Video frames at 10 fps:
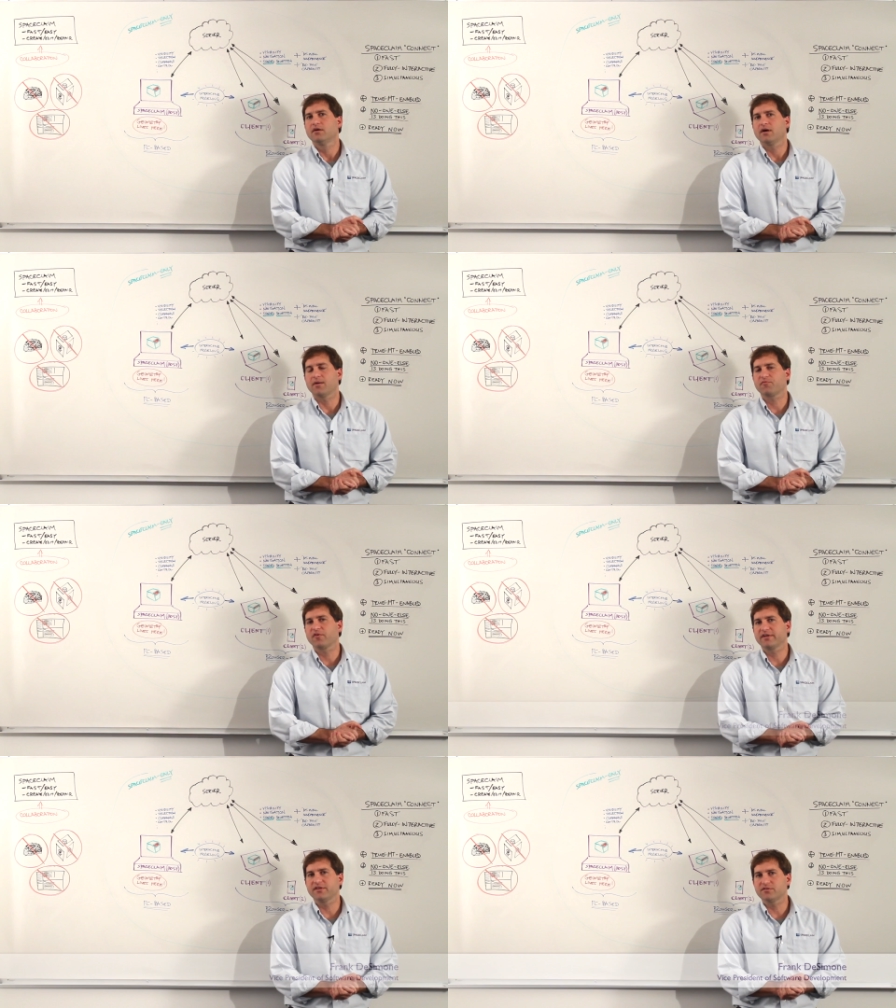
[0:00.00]
I'm
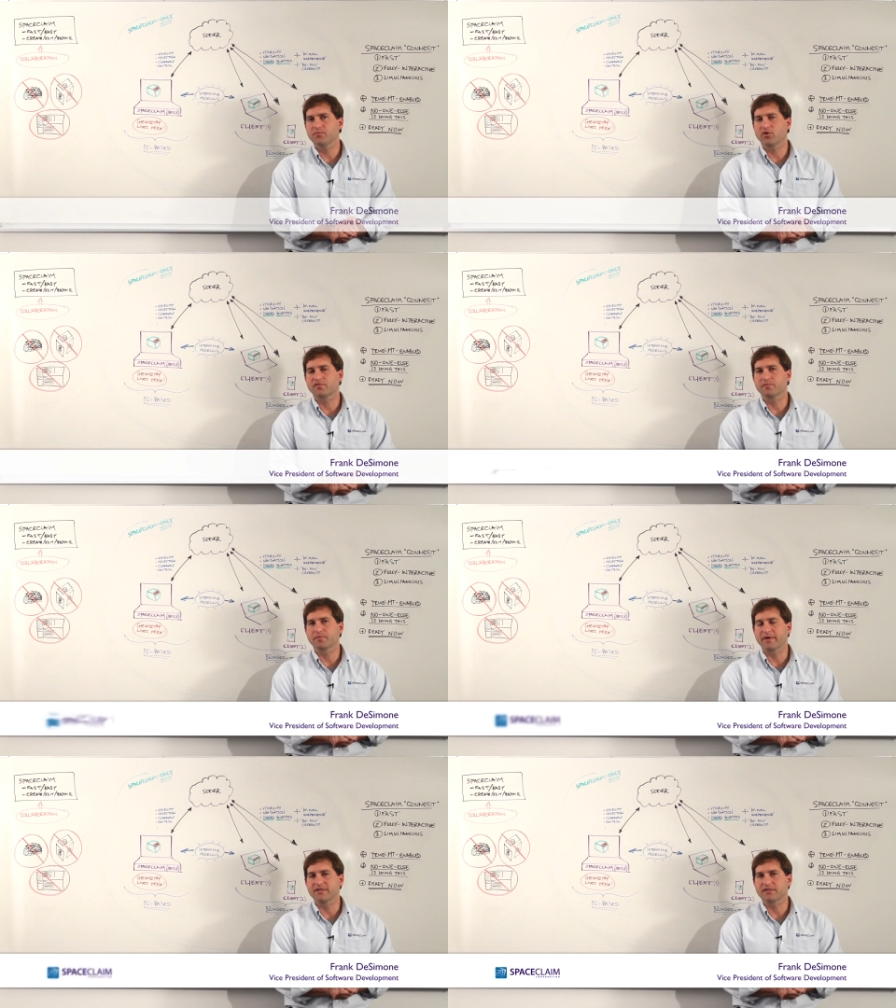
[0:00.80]
Frank DeSimone from
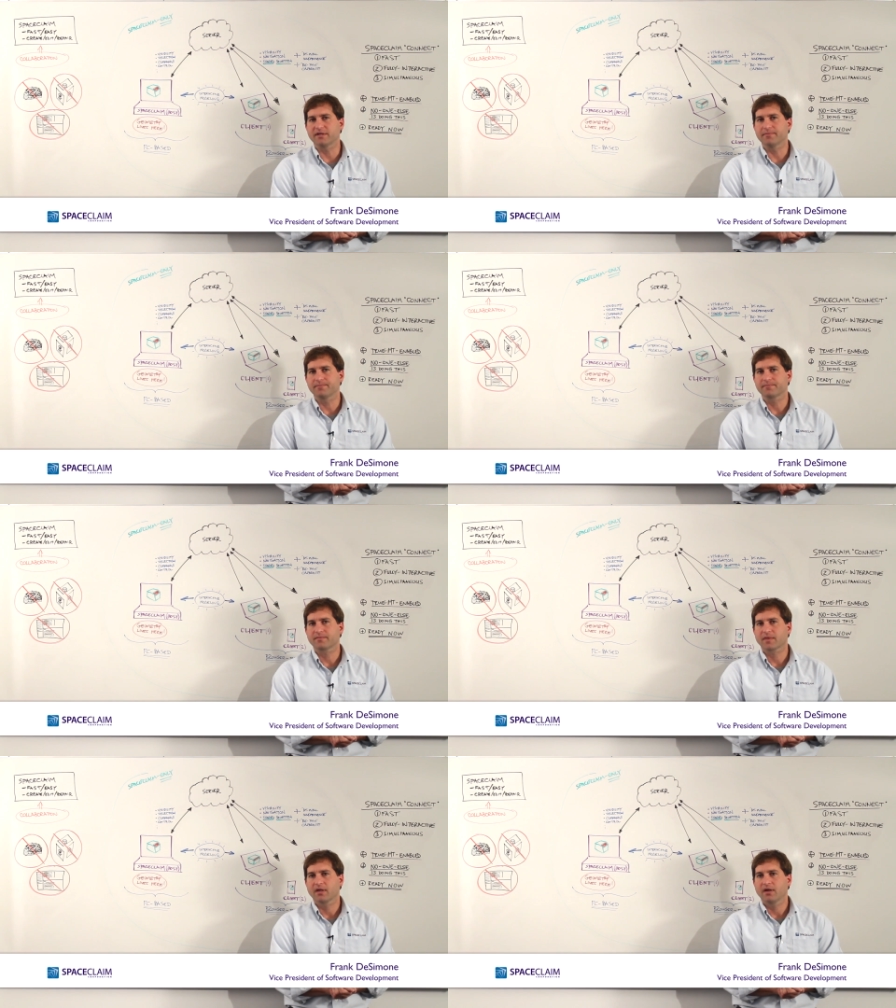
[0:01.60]
SpaceClaim,
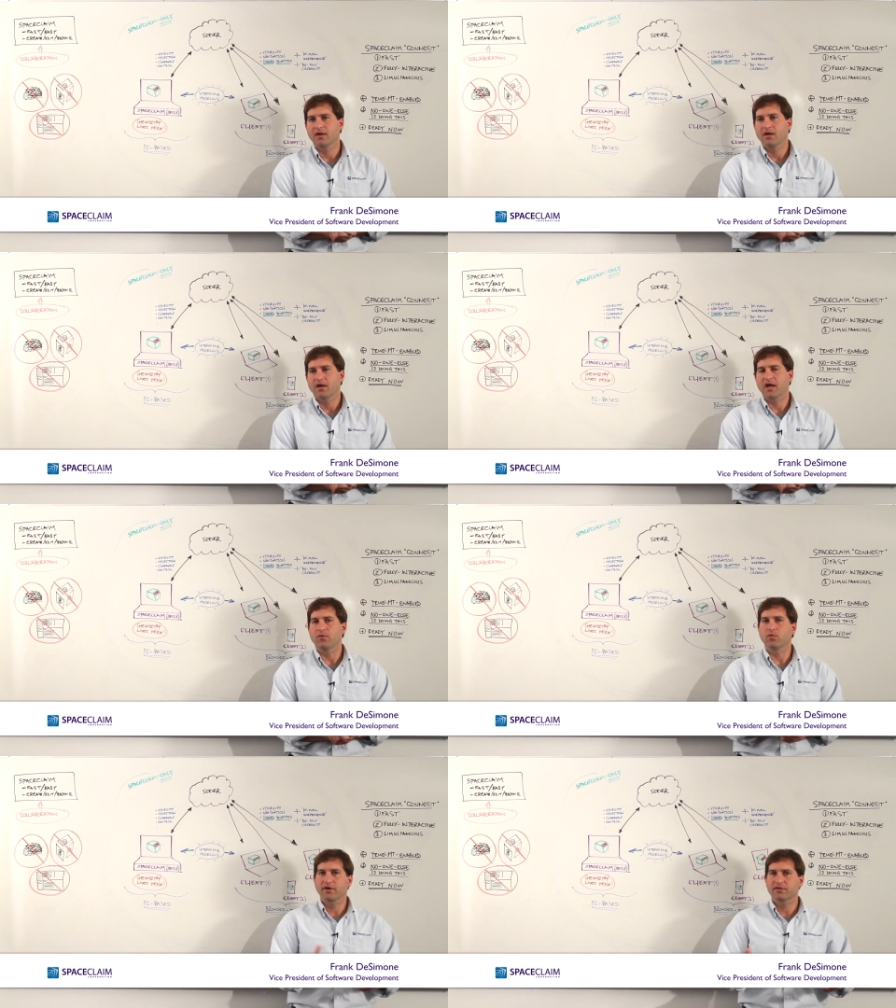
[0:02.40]
and
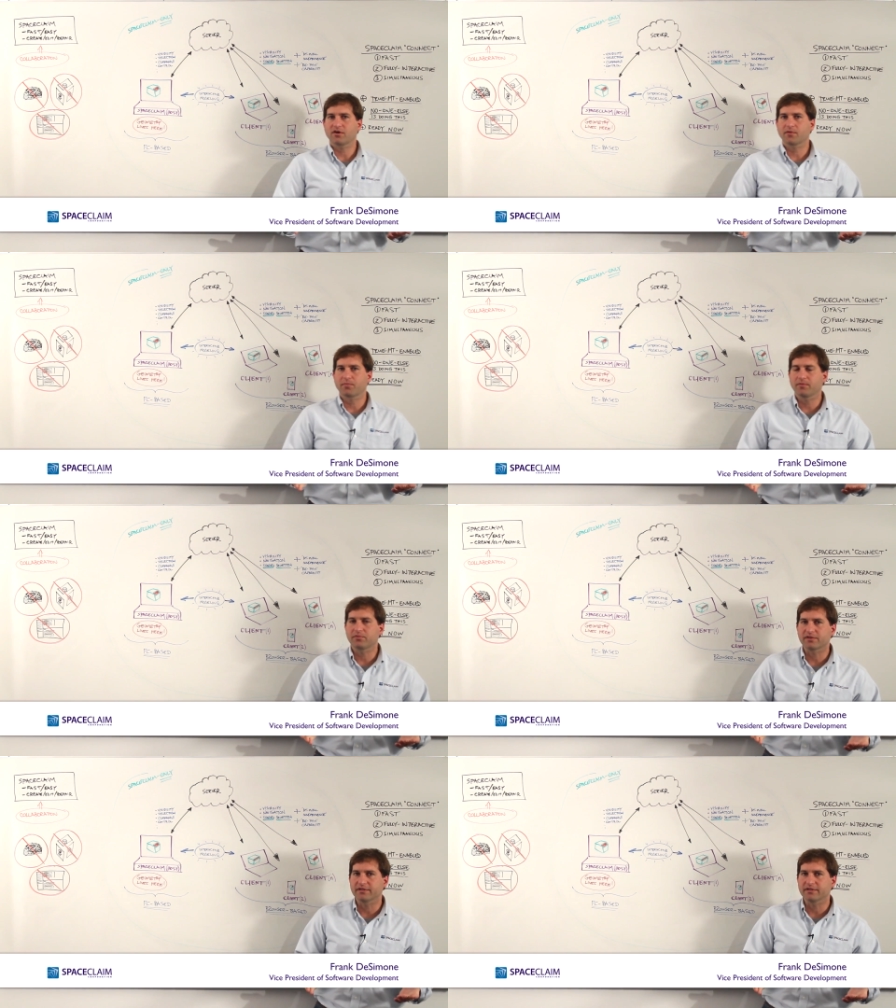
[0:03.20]
we're going to talk publicly